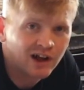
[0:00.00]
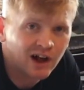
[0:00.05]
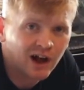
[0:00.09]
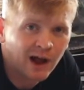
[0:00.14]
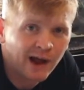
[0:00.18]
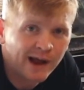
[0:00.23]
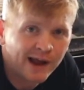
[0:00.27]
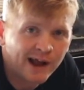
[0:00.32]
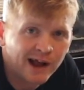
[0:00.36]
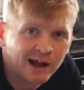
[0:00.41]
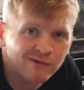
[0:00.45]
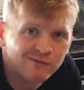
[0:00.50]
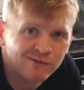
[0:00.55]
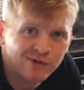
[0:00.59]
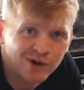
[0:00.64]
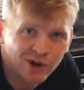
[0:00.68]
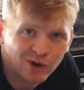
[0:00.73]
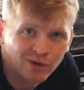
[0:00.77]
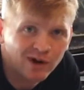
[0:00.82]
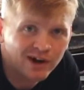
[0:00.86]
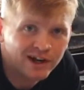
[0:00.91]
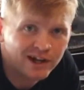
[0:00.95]
I have
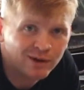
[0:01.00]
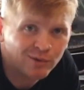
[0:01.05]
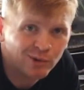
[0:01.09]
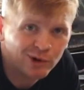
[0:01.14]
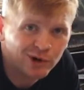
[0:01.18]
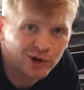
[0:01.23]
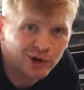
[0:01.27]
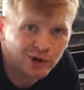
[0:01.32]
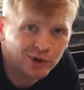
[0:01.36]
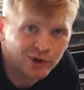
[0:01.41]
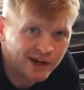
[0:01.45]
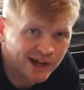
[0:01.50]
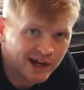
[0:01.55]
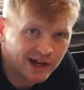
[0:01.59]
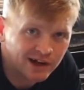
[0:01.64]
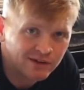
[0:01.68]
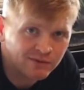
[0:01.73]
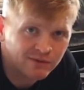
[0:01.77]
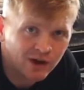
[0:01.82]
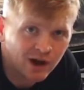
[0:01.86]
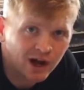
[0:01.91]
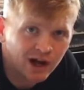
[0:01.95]
no idea what to do
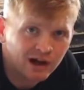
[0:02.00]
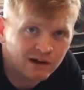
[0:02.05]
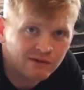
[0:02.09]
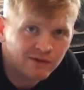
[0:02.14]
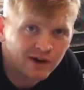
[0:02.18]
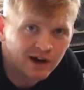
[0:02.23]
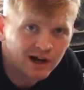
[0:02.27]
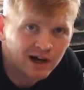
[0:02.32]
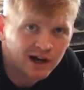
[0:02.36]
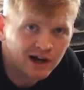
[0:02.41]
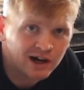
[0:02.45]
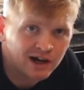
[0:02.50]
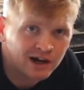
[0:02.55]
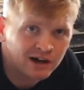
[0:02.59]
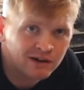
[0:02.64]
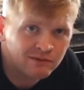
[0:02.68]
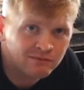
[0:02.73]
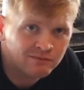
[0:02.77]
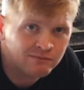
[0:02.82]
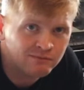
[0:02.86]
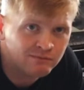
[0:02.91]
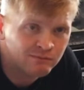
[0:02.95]
now. I've
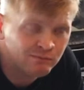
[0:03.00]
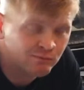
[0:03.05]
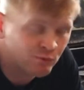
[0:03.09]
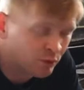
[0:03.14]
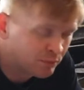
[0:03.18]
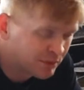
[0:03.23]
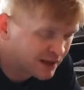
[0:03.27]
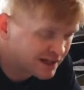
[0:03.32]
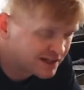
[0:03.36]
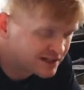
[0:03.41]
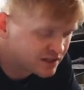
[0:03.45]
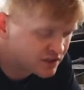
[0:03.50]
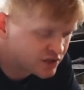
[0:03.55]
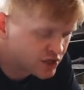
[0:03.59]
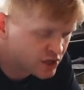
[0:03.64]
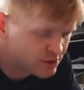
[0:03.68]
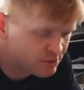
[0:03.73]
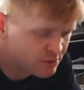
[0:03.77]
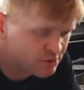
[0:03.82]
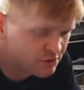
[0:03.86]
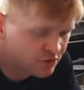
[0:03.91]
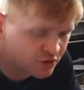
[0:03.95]
replaced the
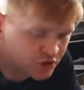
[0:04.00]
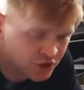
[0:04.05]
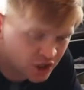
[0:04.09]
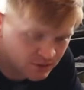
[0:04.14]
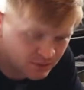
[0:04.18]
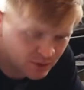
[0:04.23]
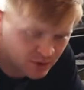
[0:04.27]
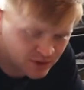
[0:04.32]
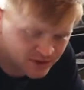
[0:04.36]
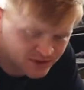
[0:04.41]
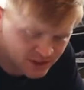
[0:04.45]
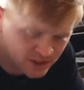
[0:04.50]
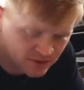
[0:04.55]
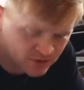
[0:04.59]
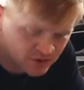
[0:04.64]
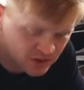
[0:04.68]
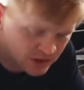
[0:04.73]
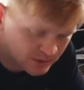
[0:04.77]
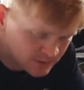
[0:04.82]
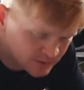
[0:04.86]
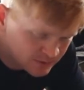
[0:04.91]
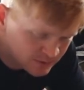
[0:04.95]
turbo. The turbo itself
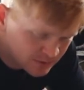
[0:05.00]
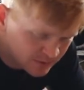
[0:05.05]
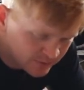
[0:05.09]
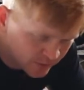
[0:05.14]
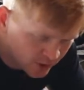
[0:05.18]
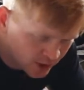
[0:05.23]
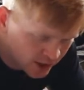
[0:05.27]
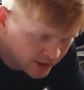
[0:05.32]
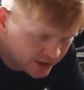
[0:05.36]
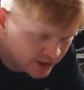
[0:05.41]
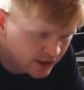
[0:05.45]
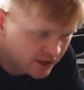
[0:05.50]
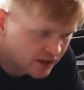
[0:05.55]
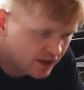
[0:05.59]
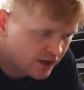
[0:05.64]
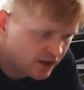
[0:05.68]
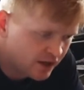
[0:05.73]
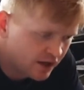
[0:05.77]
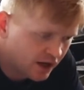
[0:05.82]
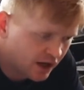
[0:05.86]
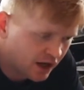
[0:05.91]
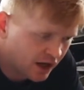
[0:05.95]
seems to be fine.
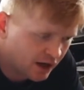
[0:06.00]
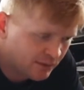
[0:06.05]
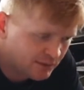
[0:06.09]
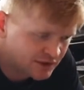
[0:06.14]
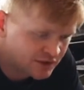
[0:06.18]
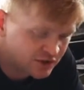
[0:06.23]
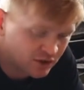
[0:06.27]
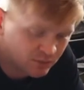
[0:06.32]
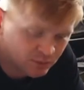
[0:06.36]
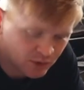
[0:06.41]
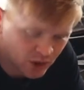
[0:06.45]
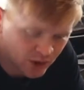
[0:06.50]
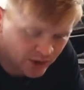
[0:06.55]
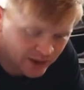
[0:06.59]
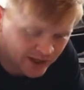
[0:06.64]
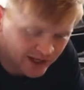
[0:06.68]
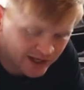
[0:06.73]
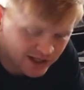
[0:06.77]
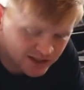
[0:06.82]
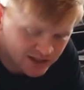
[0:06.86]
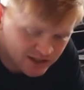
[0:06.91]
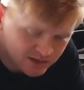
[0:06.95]
It's not
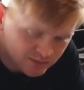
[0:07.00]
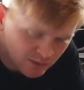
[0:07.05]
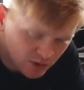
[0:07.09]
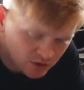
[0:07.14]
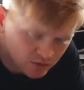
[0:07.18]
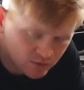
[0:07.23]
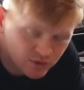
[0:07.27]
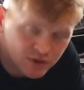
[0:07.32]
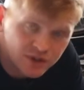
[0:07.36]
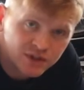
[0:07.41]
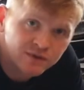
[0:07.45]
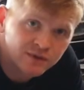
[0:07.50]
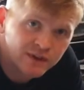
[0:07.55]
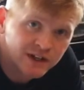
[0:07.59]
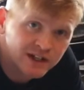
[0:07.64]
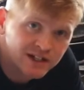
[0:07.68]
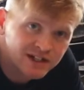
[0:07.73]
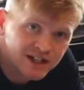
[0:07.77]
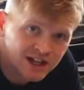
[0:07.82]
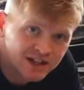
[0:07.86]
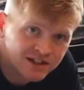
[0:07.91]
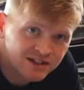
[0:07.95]
blowing out smoke, which is
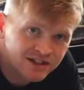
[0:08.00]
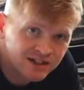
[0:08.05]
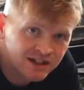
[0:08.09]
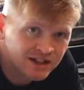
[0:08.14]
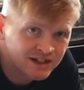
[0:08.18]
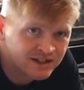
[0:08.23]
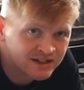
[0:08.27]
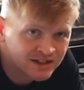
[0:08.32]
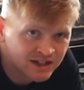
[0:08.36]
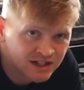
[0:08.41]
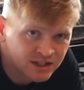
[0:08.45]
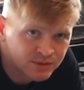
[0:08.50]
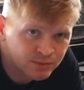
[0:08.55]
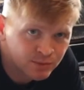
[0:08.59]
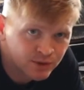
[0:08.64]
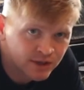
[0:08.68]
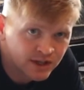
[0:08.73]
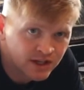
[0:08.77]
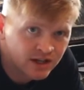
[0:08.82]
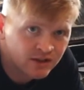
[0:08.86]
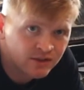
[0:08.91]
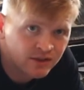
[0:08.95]
fantastic. It sounds
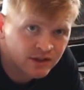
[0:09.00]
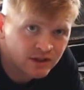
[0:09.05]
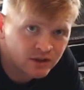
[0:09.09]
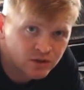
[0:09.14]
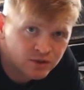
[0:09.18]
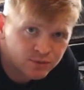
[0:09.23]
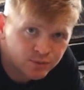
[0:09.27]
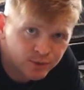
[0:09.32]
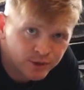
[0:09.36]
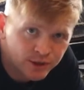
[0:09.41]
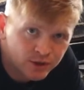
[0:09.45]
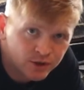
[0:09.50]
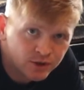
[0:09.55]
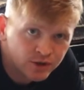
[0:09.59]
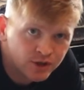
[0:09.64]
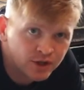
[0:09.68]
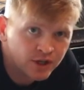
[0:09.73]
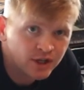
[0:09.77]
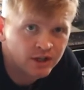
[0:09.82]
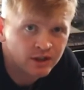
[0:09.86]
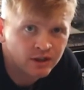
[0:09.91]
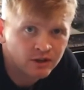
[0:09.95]
pretty healthy, looks pretty good.
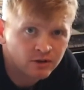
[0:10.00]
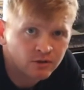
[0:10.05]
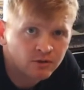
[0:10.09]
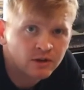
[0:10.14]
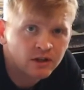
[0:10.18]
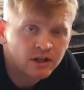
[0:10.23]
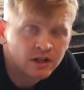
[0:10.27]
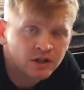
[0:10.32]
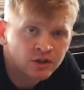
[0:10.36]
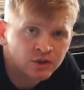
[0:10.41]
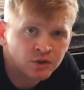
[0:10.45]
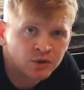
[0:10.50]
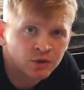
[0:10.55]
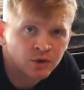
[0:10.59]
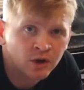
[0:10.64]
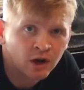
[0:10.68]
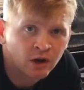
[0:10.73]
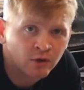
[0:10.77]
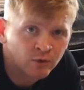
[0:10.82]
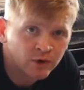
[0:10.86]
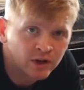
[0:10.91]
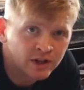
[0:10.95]
The only issue
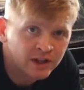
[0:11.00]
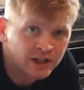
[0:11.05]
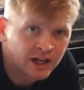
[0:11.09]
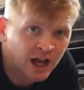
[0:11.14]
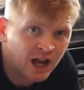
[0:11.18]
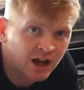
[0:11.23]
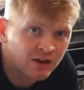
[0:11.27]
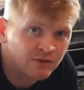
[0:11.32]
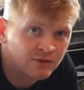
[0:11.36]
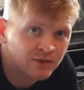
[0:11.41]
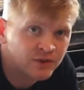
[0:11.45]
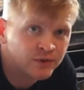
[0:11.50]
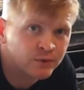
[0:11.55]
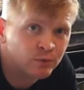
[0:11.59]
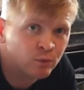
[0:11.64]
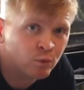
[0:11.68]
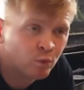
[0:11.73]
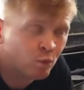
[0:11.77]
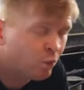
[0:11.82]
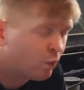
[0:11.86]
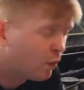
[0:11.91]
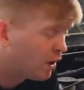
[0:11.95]
I really have is
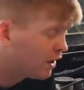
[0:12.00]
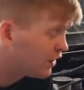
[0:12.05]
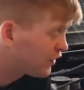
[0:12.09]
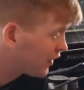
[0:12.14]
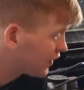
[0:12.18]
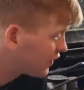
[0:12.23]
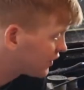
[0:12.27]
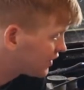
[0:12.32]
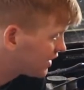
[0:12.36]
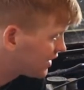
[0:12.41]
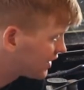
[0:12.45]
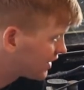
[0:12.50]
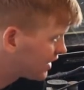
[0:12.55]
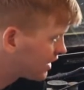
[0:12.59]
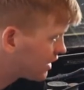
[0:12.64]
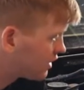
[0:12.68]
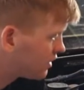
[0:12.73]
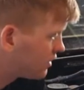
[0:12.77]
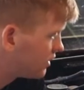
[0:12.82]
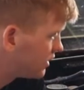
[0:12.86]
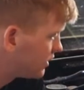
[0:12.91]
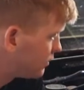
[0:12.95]
once I start the
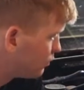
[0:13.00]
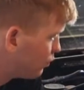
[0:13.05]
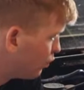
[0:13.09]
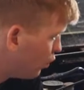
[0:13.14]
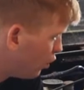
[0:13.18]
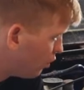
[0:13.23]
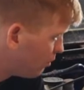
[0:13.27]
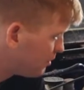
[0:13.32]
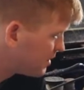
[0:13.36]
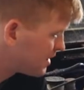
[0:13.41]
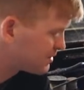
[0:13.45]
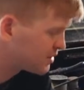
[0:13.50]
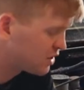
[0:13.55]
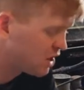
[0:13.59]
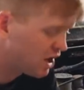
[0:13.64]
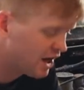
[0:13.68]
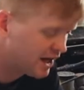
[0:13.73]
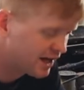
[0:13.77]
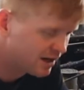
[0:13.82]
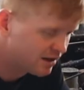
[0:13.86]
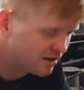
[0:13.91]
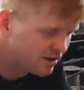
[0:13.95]
car and warm it up to
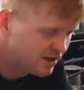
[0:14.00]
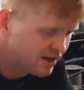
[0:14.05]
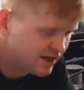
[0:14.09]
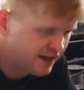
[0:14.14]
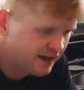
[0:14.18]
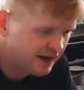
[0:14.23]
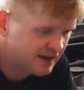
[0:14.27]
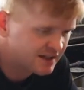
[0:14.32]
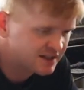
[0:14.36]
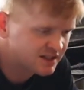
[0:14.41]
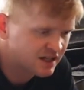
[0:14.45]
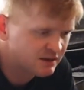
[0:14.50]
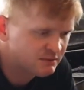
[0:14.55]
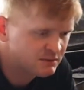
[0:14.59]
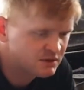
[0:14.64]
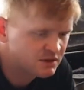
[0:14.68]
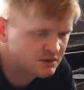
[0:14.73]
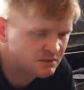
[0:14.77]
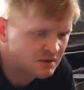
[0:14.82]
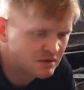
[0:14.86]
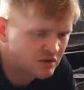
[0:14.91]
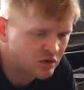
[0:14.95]
idle, it seems
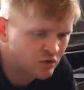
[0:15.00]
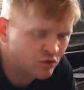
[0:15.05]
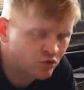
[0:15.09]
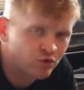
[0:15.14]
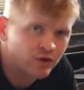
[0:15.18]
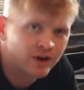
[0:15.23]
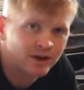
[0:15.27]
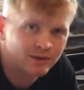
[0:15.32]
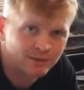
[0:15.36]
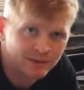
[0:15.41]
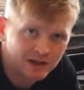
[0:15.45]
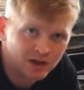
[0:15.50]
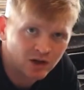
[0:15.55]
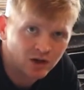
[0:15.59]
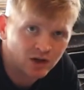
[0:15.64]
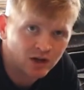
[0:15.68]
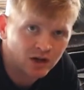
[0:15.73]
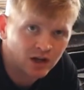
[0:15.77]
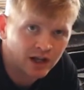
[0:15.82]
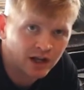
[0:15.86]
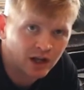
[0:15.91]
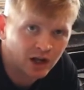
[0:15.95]
to be incredibly
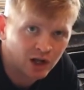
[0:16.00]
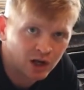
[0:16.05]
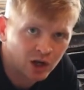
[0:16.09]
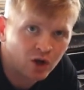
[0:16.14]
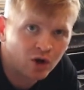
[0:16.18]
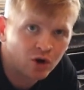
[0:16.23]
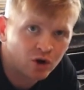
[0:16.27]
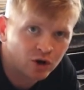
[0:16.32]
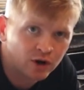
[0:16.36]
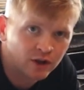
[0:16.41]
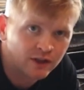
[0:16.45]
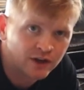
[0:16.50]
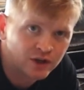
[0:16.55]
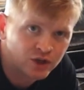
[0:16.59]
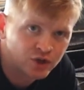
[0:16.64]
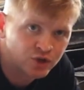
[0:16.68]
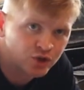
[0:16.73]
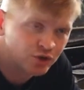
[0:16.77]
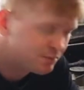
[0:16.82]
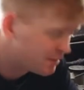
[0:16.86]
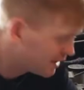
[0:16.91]
hot, like a lot hotter than it should